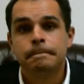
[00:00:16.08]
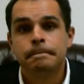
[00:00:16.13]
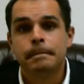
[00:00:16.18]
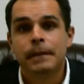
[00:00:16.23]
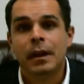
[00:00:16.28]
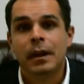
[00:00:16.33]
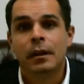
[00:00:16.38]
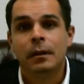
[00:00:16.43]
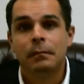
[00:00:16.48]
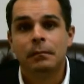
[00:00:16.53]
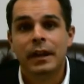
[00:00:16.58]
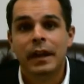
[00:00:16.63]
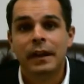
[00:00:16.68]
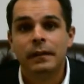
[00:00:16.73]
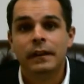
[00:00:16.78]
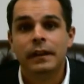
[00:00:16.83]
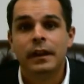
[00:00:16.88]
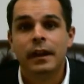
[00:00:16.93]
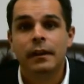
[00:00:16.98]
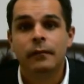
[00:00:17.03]

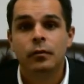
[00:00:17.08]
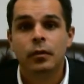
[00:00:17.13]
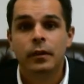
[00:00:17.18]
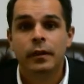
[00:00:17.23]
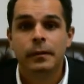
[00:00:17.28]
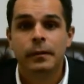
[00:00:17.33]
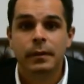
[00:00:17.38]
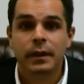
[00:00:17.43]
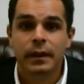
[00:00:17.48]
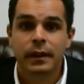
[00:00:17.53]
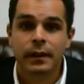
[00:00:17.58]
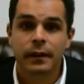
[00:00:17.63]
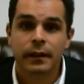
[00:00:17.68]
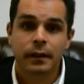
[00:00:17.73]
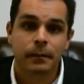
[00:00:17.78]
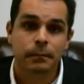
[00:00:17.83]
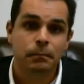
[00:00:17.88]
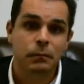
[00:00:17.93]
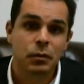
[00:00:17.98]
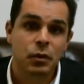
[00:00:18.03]
lately I've really been in a
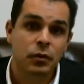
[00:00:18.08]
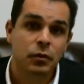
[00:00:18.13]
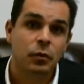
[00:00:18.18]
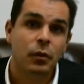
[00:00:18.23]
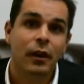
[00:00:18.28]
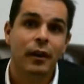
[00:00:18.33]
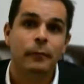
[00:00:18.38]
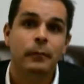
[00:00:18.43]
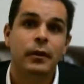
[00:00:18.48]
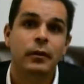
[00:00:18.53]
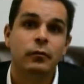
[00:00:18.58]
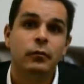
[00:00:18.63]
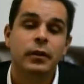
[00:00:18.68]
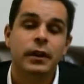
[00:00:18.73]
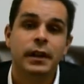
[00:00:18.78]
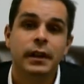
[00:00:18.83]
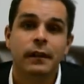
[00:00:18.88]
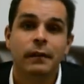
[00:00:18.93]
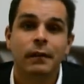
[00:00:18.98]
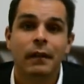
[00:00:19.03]
mood where I've been
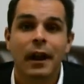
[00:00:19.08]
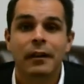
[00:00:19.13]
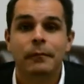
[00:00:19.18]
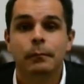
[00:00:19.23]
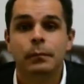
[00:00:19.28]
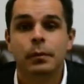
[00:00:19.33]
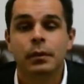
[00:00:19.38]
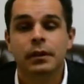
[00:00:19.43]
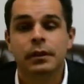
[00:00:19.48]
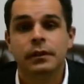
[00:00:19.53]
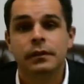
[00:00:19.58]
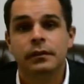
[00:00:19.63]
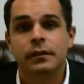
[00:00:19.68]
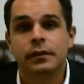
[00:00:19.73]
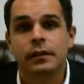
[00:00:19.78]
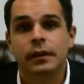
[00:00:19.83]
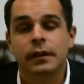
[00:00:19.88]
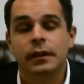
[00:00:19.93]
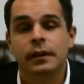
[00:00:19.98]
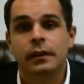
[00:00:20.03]
reading a lot of books
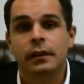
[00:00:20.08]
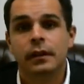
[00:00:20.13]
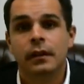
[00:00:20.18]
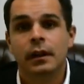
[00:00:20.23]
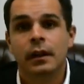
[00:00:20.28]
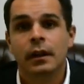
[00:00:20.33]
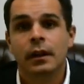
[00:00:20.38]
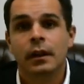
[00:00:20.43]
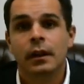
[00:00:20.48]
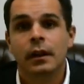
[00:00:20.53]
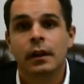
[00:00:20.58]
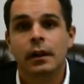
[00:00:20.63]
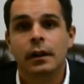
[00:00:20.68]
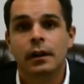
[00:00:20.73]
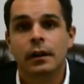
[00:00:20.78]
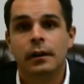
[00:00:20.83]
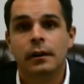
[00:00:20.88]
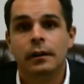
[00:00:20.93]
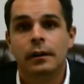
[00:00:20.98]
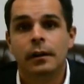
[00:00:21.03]
and
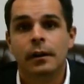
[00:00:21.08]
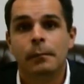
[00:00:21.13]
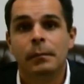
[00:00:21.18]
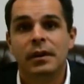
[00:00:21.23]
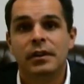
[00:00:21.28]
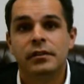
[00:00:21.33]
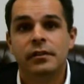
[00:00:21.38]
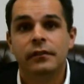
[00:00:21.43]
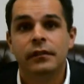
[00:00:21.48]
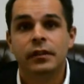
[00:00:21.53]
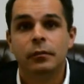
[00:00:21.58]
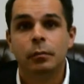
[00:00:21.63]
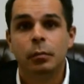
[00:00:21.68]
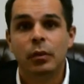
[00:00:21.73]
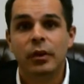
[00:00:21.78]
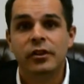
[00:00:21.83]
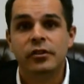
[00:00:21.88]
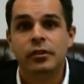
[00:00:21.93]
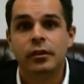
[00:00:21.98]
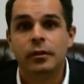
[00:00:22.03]
a bunch of
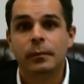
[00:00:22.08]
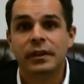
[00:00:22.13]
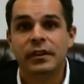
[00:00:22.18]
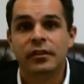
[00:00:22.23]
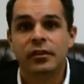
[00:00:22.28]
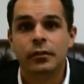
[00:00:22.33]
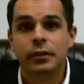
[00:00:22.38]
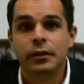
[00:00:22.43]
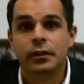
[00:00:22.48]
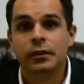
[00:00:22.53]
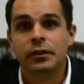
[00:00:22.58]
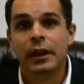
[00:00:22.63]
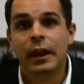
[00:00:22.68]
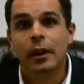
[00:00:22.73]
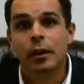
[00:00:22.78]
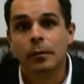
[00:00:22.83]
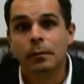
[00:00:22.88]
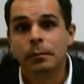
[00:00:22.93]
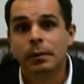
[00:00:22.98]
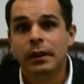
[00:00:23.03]
inspirational material to
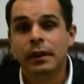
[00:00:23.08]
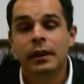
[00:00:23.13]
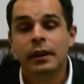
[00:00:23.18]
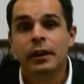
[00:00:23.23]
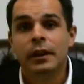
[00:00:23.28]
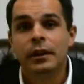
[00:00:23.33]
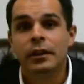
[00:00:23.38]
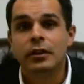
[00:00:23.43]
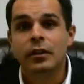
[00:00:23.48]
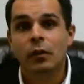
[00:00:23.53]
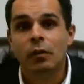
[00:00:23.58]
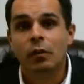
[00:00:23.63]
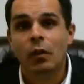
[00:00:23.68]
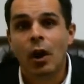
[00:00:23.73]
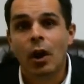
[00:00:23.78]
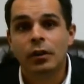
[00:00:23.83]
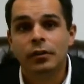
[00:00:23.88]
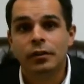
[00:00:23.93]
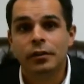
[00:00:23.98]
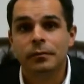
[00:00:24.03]
help,
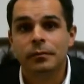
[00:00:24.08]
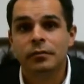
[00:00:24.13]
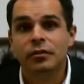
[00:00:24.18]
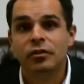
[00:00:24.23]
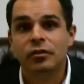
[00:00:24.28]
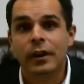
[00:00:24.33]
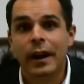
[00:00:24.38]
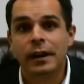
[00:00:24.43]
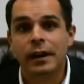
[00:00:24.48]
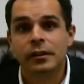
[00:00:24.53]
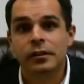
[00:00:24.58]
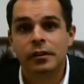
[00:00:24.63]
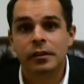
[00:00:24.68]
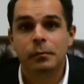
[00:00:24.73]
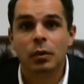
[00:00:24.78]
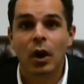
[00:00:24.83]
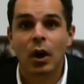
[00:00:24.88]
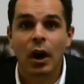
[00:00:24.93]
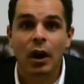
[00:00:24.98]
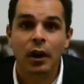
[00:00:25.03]
long-term strategy,
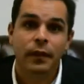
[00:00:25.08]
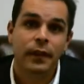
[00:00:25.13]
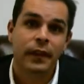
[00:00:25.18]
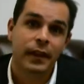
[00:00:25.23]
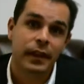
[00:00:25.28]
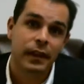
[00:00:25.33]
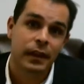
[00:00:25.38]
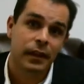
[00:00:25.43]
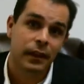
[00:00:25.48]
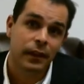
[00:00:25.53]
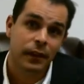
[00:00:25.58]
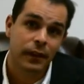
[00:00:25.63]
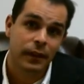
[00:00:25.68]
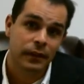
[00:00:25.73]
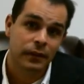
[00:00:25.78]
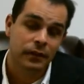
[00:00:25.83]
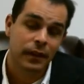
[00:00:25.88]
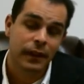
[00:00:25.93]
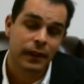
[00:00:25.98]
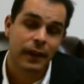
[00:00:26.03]
broad thinking,
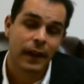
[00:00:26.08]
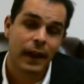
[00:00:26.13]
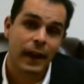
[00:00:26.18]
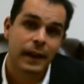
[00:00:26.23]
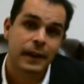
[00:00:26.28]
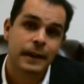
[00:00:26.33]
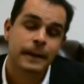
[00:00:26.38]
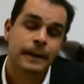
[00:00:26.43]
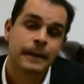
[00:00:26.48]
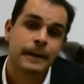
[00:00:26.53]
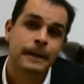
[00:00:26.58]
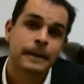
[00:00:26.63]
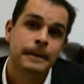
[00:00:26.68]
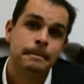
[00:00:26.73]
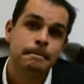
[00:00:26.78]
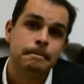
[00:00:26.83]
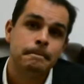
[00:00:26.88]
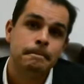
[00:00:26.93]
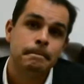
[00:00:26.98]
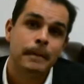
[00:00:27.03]
things like that.
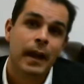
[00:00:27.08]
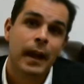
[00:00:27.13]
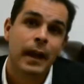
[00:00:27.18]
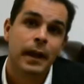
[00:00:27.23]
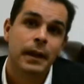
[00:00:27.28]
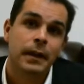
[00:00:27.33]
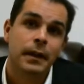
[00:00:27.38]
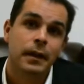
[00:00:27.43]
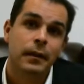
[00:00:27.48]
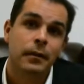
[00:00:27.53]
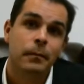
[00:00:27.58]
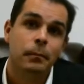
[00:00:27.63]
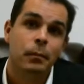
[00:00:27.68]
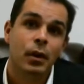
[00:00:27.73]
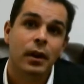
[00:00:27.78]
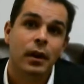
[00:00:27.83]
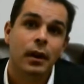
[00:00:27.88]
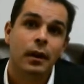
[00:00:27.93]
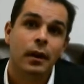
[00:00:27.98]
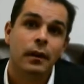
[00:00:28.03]
And the
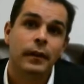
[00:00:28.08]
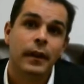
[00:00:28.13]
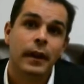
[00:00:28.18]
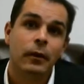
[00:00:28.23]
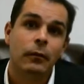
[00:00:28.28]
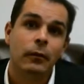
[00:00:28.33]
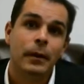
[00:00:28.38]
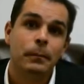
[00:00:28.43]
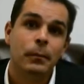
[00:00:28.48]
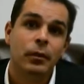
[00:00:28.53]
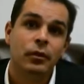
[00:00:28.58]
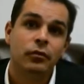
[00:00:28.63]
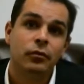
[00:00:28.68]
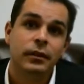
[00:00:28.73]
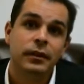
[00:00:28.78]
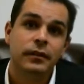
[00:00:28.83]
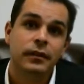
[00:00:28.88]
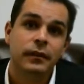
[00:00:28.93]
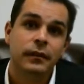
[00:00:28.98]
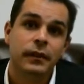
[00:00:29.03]
book that I read most
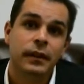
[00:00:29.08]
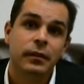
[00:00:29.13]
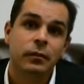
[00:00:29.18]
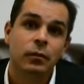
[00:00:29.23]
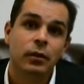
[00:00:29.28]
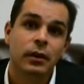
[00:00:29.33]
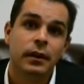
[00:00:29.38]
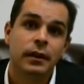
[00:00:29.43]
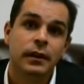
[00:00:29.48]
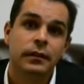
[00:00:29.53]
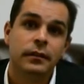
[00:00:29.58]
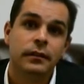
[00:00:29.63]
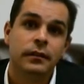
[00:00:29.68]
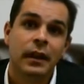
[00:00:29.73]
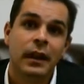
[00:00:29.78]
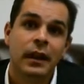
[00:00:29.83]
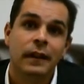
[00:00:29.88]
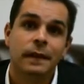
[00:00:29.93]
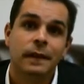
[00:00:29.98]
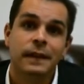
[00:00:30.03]
recently was
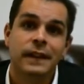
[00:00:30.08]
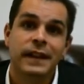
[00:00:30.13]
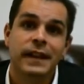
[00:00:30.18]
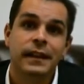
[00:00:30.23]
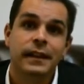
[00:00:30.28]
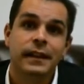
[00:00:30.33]
Lean